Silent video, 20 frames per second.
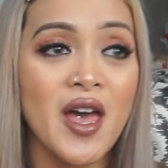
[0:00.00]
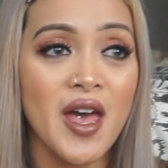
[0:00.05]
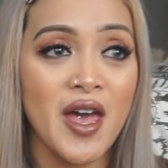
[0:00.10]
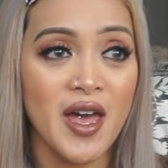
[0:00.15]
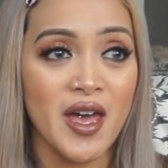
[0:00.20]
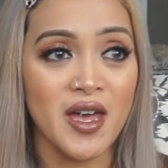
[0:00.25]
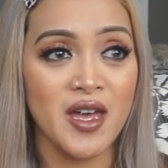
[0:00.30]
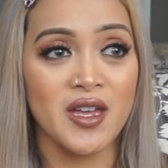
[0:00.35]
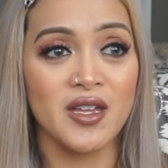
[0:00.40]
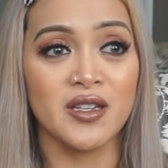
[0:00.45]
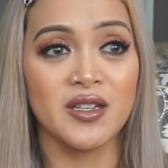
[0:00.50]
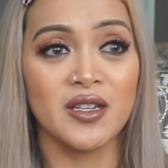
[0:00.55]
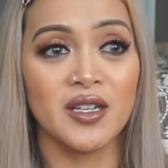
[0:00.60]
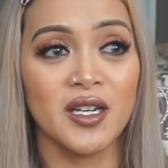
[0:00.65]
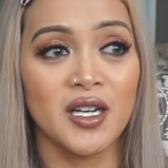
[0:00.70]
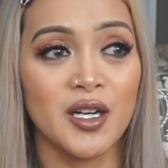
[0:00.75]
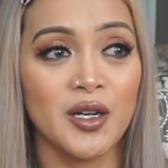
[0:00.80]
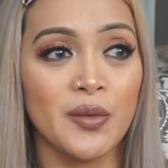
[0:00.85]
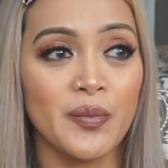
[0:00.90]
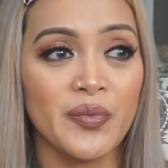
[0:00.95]
And
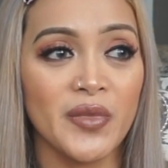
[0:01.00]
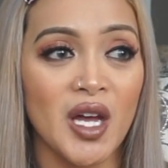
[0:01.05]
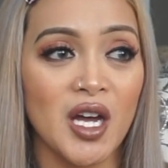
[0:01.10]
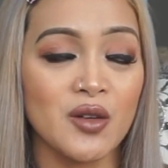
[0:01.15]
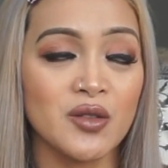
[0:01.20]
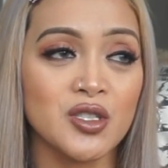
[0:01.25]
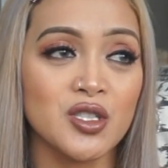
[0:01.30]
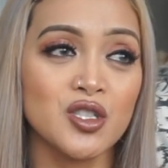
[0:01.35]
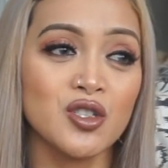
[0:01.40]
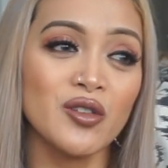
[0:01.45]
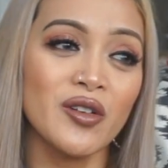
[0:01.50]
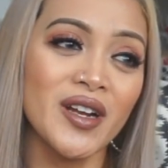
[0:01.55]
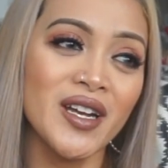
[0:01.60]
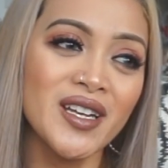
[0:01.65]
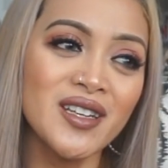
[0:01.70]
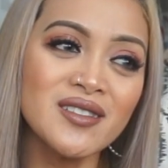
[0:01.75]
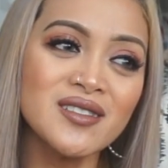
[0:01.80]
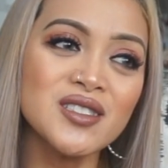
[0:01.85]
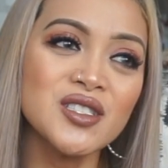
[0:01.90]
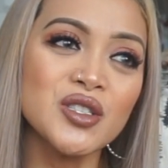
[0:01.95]
I was
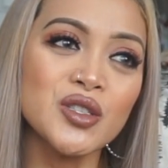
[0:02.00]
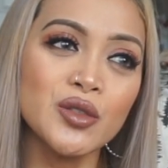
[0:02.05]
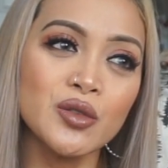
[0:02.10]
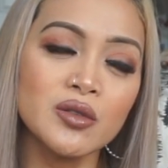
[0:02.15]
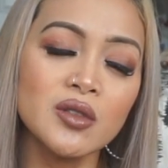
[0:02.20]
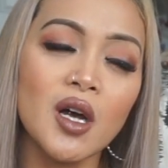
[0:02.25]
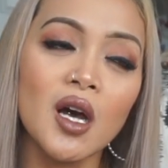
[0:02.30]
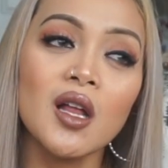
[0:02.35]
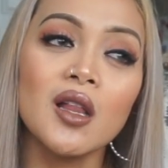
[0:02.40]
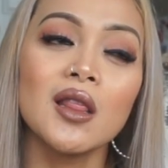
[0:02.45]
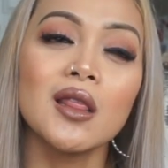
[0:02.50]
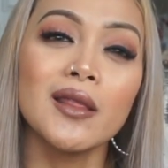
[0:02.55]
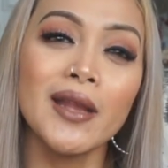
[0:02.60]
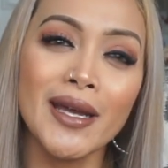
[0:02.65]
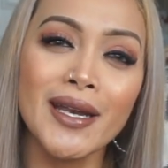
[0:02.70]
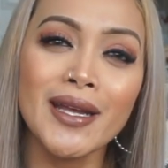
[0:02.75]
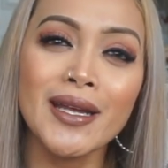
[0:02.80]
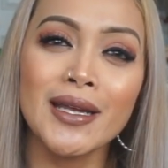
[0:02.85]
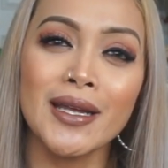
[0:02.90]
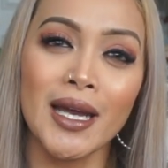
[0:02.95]
trying to not
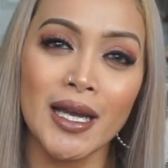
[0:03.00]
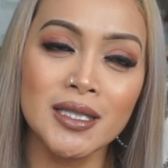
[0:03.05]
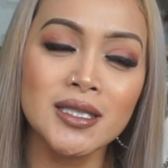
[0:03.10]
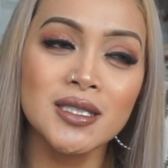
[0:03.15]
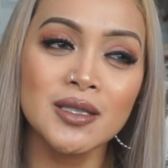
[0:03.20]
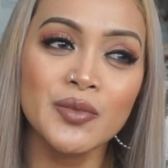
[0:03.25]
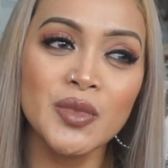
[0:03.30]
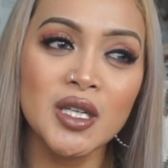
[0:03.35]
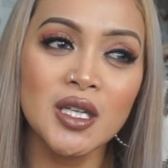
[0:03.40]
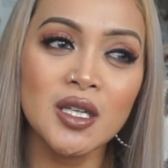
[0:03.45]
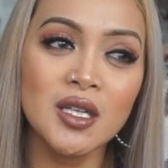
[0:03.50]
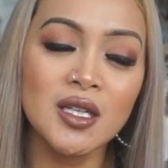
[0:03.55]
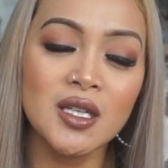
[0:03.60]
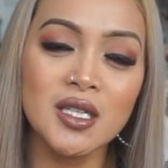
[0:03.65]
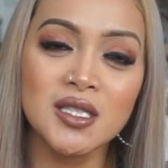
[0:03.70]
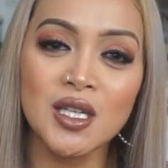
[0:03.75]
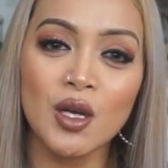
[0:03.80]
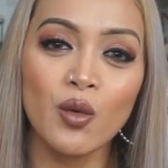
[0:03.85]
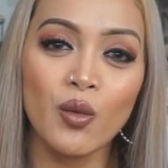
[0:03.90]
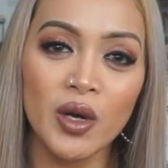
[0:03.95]
let it get to me
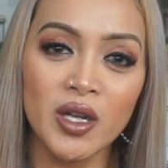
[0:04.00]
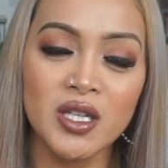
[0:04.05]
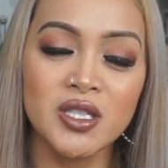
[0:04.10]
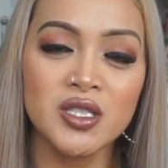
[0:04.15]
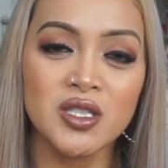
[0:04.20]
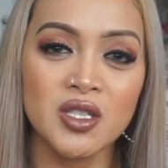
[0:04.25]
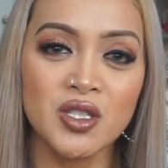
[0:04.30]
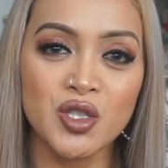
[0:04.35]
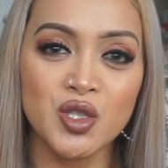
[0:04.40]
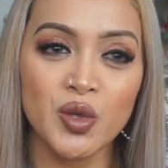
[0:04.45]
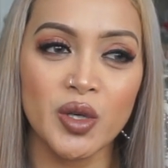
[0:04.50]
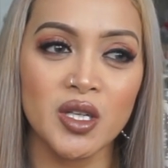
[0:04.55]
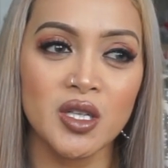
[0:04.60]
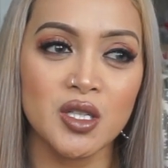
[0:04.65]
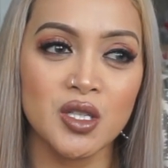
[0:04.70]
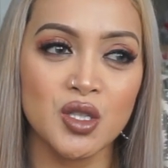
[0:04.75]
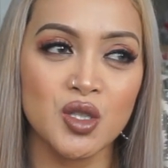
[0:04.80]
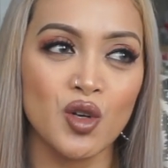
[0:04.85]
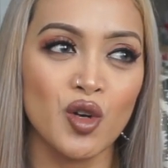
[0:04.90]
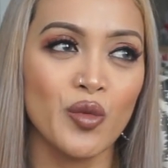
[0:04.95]
because I wanted to enjoy the
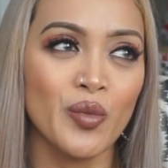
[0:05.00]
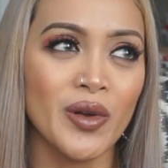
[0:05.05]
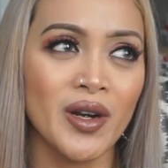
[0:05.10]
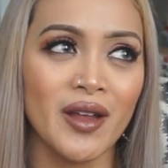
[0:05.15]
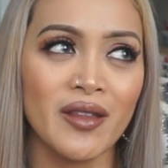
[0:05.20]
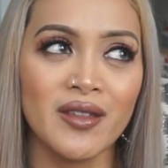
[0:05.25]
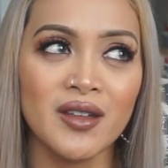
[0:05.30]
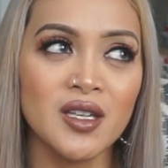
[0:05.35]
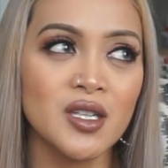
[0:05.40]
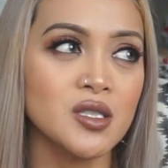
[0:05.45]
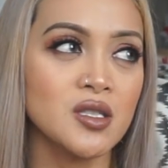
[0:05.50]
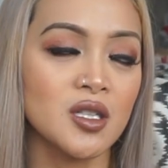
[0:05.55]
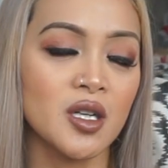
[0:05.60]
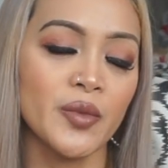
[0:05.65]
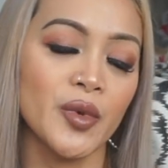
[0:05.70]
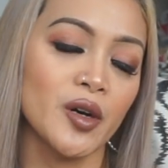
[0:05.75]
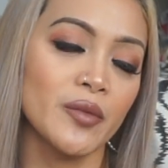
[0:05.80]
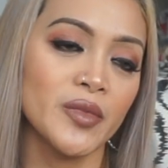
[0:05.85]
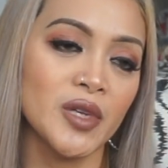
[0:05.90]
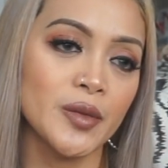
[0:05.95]
show, but I think it took
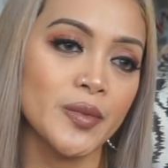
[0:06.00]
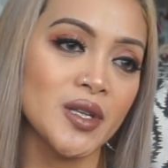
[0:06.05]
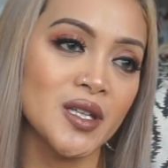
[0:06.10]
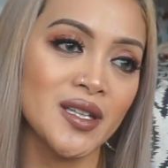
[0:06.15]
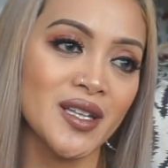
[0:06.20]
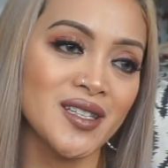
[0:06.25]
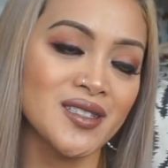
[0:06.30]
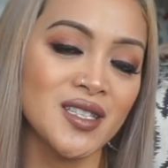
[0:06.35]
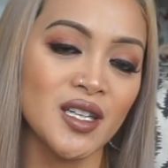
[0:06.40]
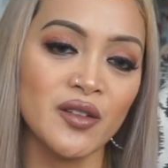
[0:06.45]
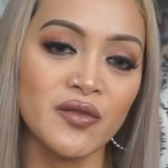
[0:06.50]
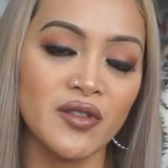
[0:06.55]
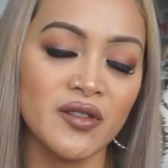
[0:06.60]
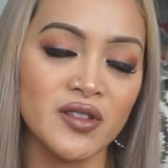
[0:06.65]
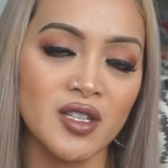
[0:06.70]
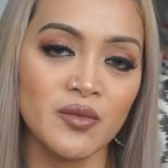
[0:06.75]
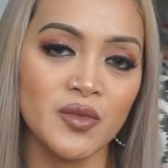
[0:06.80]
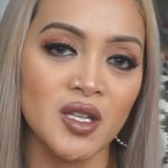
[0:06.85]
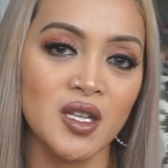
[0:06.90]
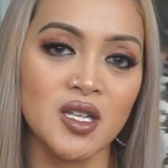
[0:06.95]
about maybe like
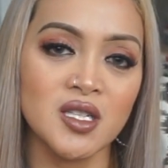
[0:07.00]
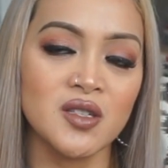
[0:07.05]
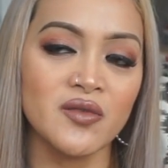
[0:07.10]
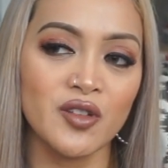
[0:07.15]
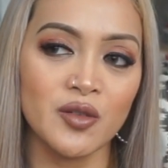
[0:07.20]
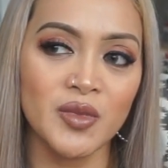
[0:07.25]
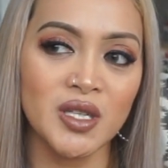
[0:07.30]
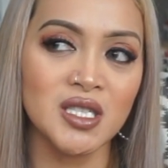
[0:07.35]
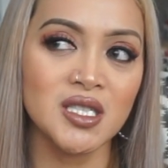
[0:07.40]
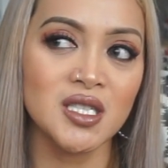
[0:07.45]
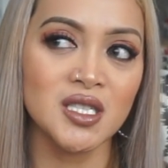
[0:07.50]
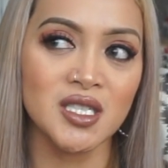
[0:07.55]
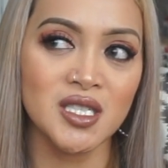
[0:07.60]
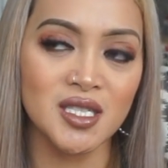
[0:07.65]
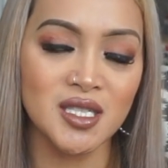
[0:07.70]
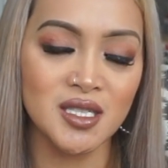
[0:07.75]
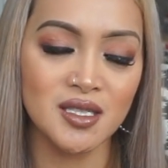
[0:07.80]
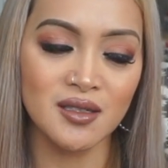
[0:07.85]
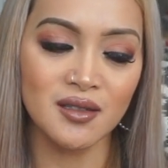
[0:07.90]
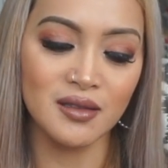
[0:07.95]
10-15 minutes for me to
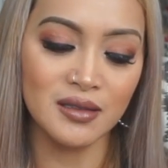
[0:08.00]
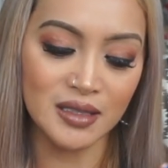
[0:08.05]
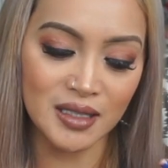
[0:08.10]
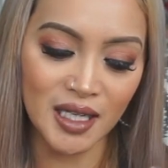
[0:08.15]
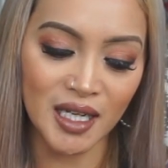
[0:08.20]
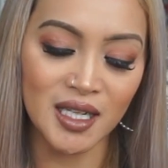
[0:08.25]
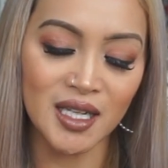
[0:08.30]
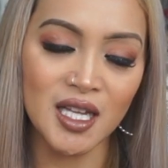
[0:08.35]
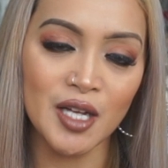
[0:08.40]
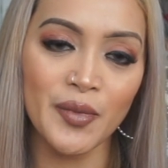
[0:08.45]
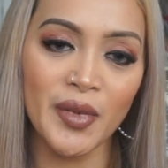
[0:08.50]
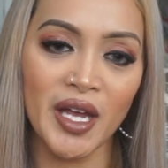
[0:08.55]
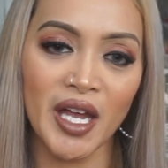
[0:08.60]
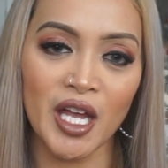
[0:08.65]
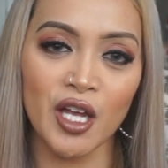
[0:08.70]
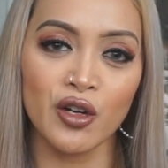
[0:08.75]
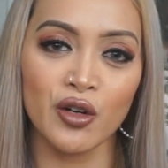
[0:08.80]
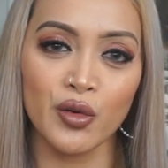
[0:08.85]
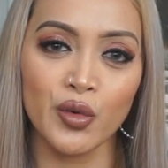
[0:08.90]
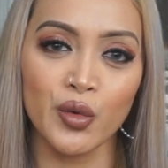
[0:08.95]
just kind of let my
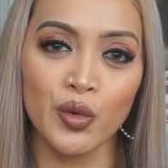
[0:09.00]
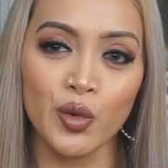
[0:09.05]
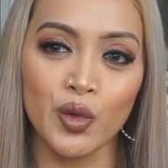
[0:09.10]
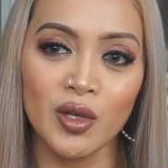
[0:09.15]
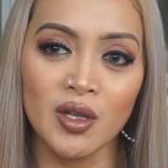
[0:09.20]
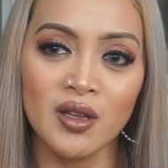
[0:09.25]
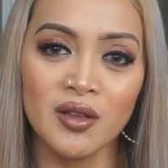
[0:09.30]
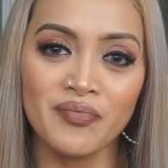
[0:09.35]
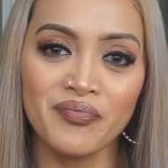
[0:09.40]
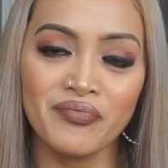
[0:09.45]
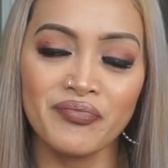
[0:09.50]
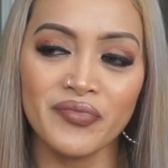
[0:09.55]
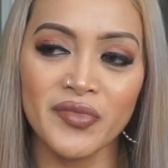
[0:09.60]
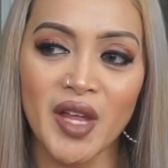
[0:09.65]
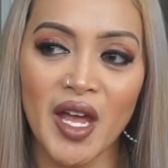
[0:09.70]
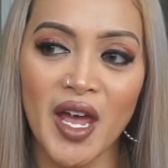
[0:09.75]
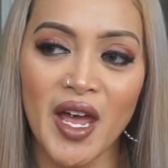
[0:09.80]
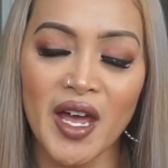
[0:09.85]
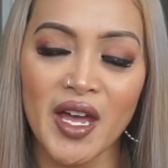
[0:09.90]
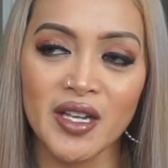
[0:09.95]
anger cool
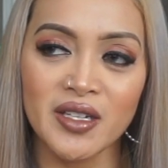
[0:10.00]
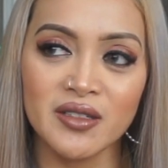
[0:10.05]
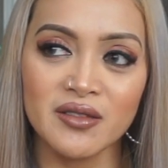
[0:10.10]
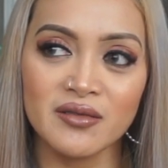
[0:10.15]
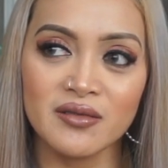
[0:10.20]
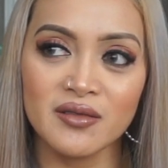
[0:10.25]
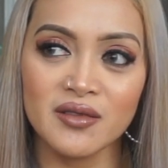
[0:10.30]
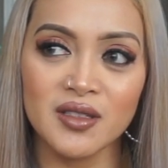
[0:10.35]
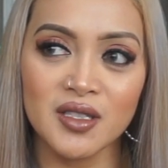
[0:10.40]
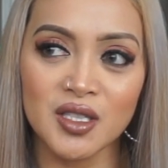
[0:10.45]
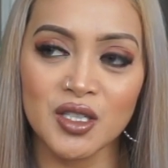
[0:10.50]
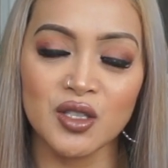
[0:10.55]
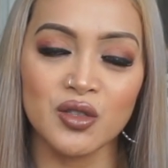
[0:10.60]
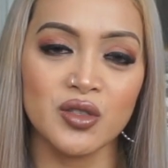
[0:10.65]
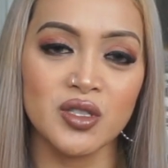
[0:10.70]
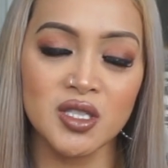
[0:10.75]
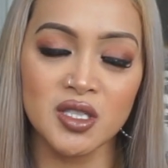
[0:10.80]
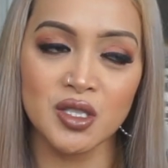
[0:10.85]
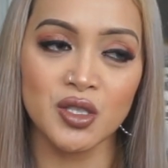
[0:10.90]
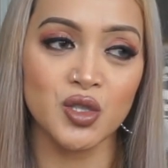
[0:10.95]
and, you know,
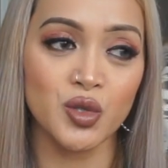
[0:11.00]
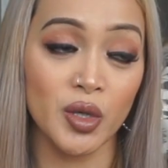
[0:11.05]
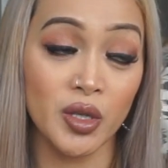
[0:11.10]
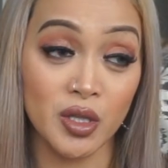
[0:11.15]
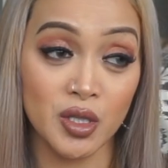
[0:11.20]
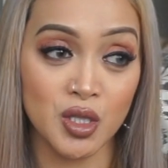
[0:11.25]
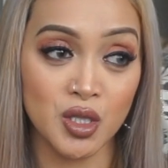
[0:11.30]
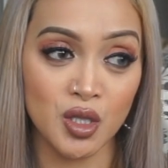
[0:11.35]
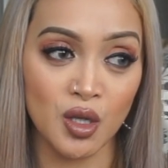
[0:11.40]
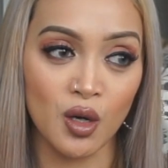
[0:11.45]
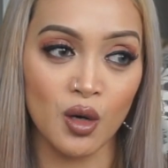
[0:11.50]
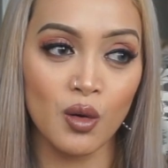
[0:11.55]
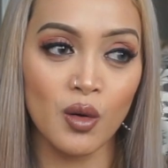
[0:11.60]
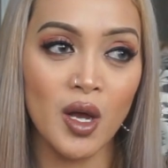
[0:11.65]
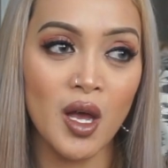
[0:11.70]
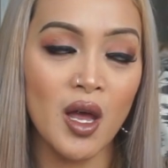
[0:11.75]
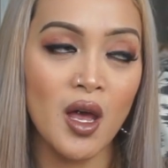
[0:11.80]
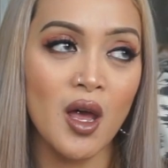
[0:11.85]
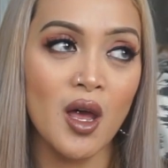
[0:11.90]
just enjoy the show.